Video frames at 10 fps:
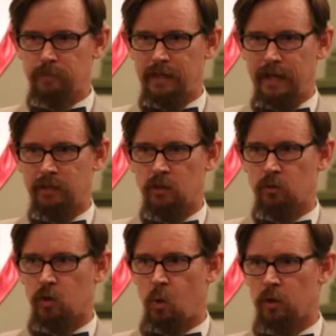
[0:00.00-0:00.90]
and he had to go
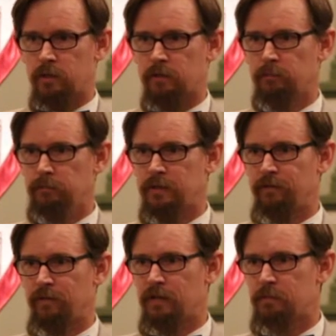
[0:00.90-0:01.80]
to court to
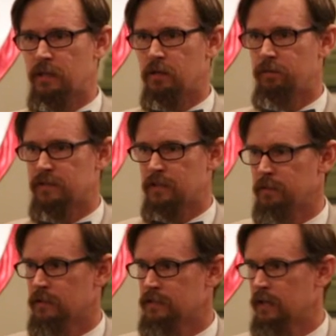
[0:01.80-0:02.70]
defend himself, except
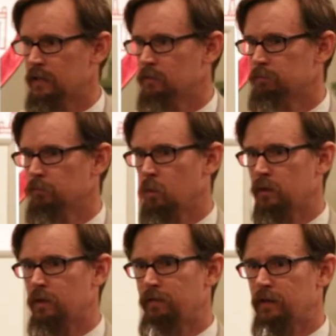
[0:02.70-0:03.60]
he decided he
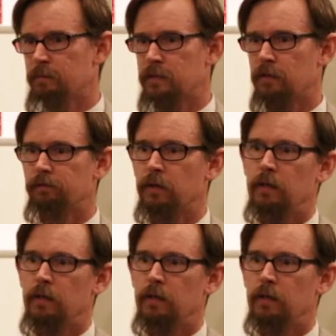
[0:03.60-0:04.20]
wouldn't defend himself.